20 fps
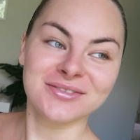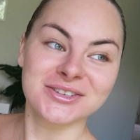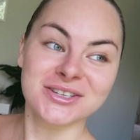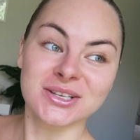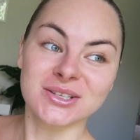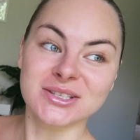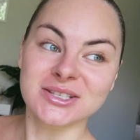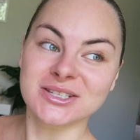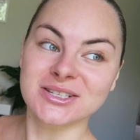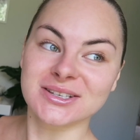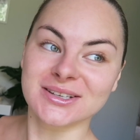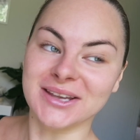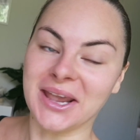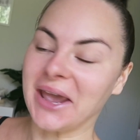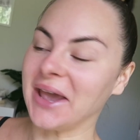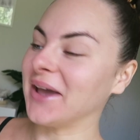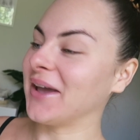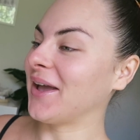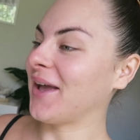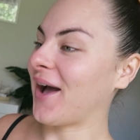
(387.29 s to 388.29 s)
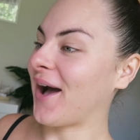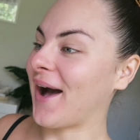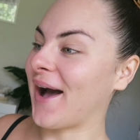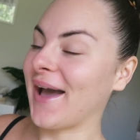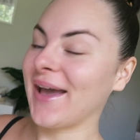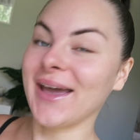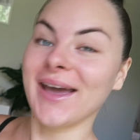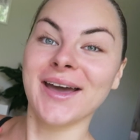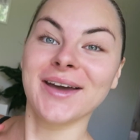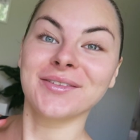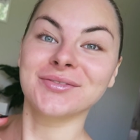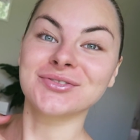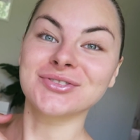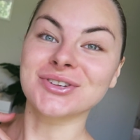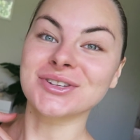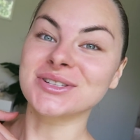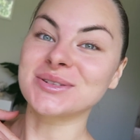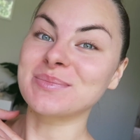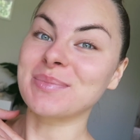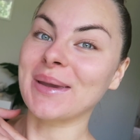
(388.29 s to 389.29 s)
have just
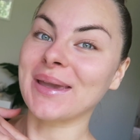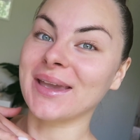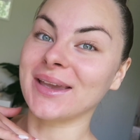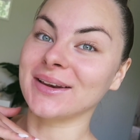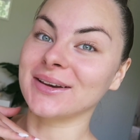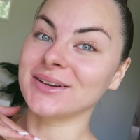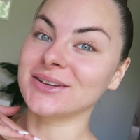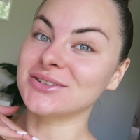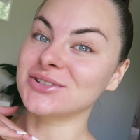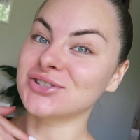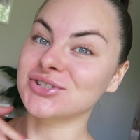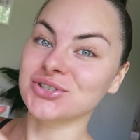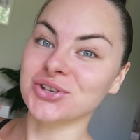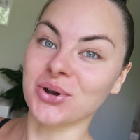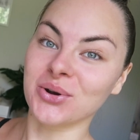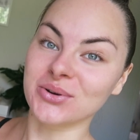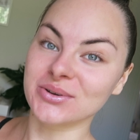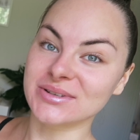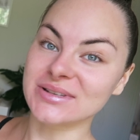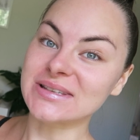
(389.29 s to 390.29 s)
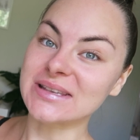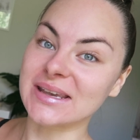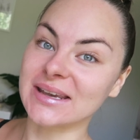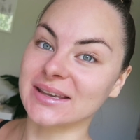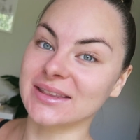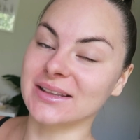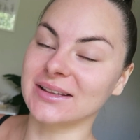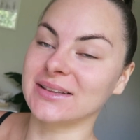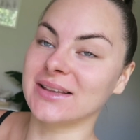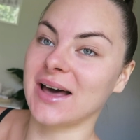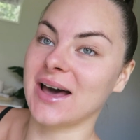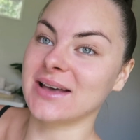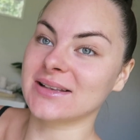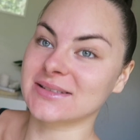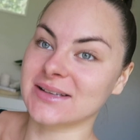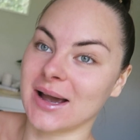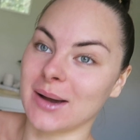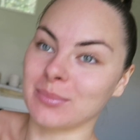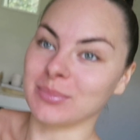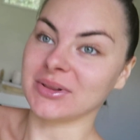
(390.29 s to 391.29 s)
been so sick the
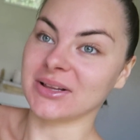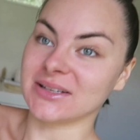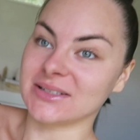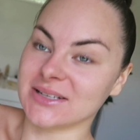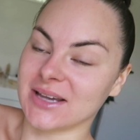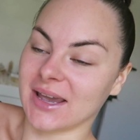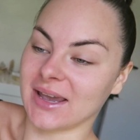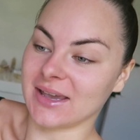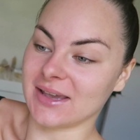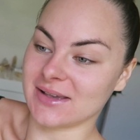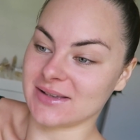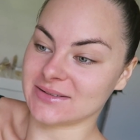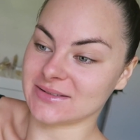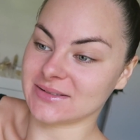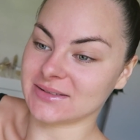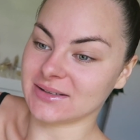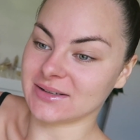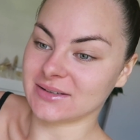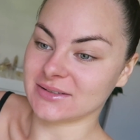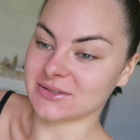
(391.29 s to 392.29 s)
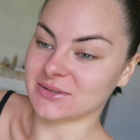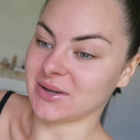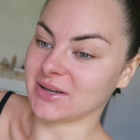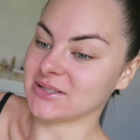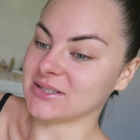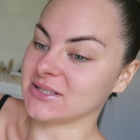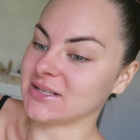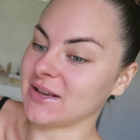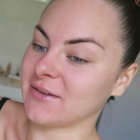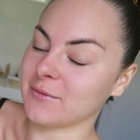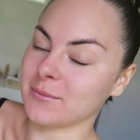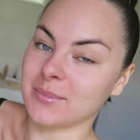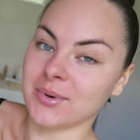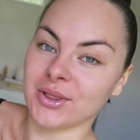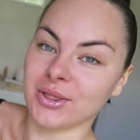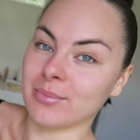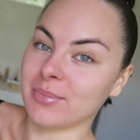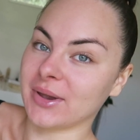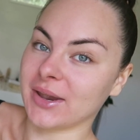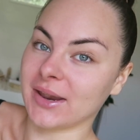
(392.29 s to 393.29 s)
last couple of days, so I didn't even
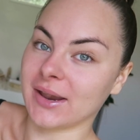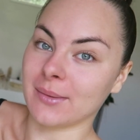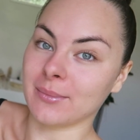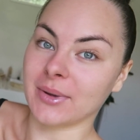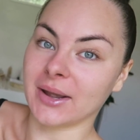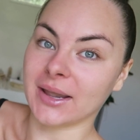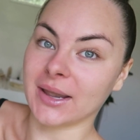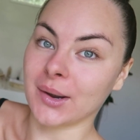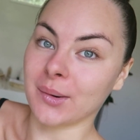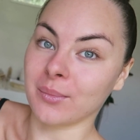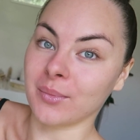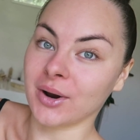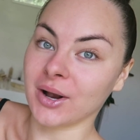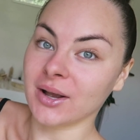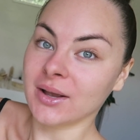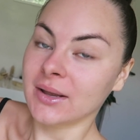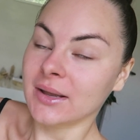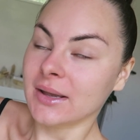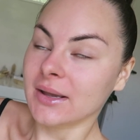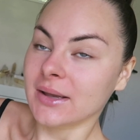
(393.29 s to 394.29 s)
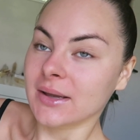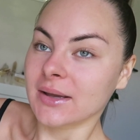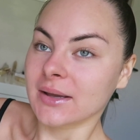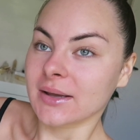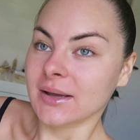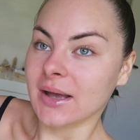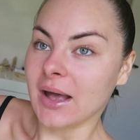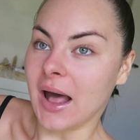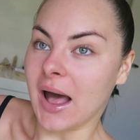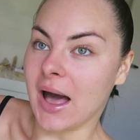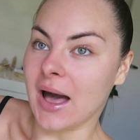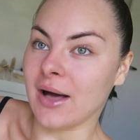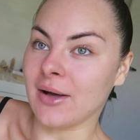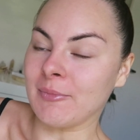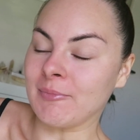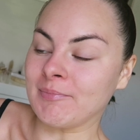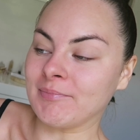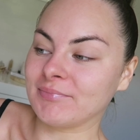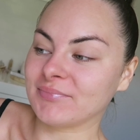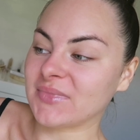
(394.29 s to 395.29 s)
bother picking up my camera.
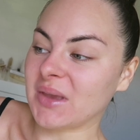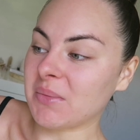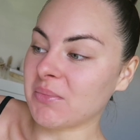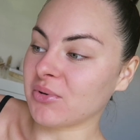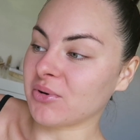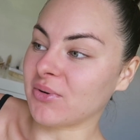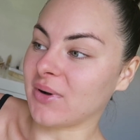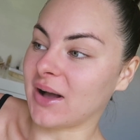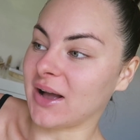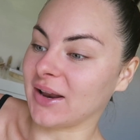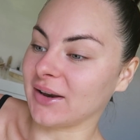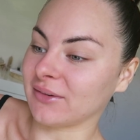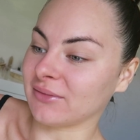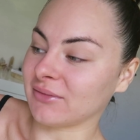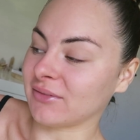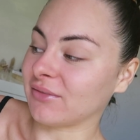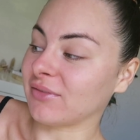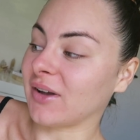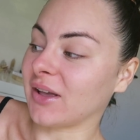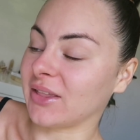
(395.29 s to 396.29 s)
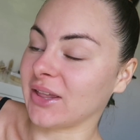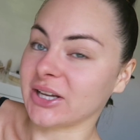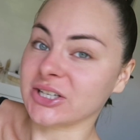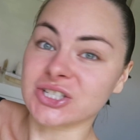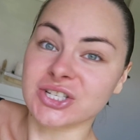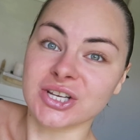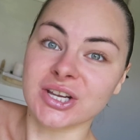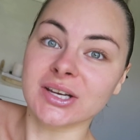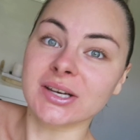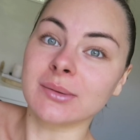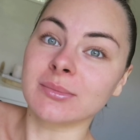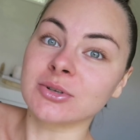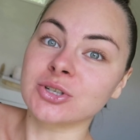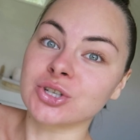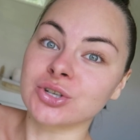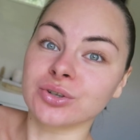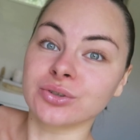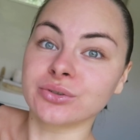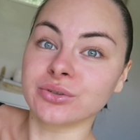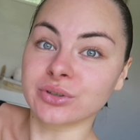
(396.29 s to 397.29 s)
Number one, felt like shit. Number
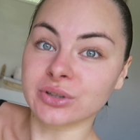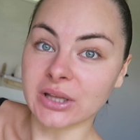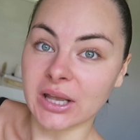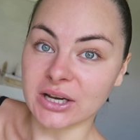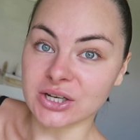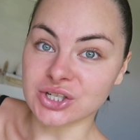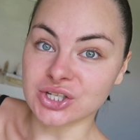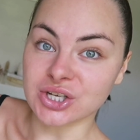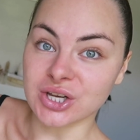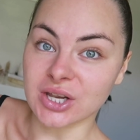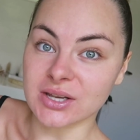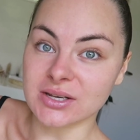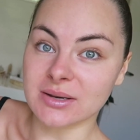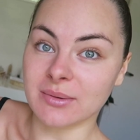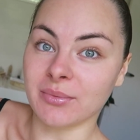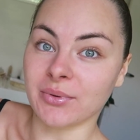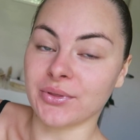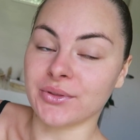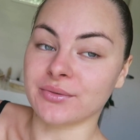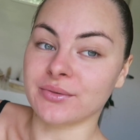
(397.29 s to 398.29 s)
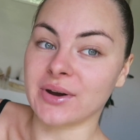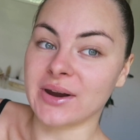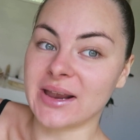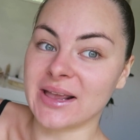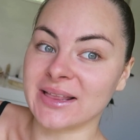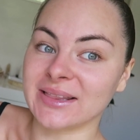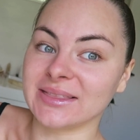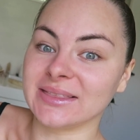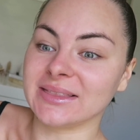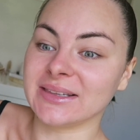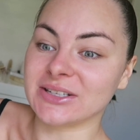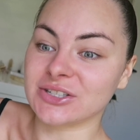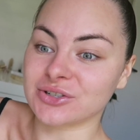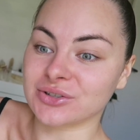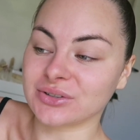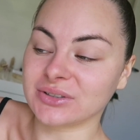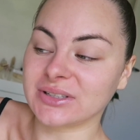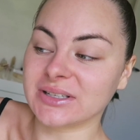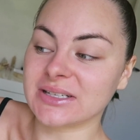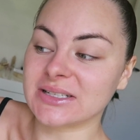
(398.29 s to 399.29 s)
two, looked like shit. Number three,
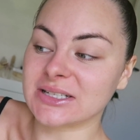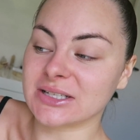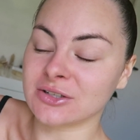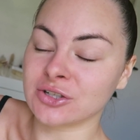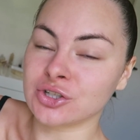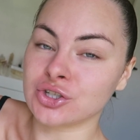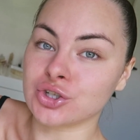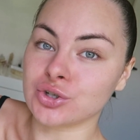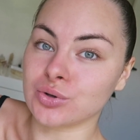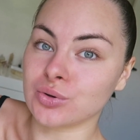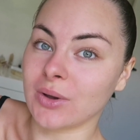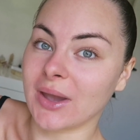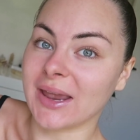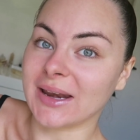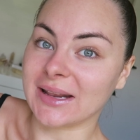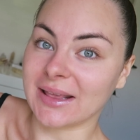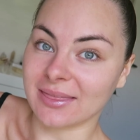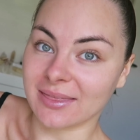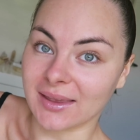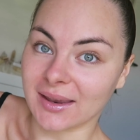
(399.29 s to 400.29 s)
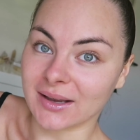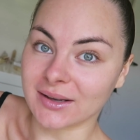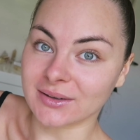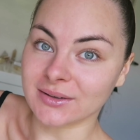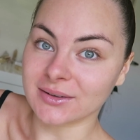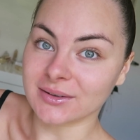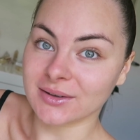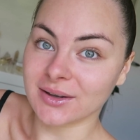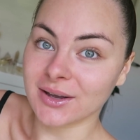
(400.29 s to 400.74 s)
literally didn't do anything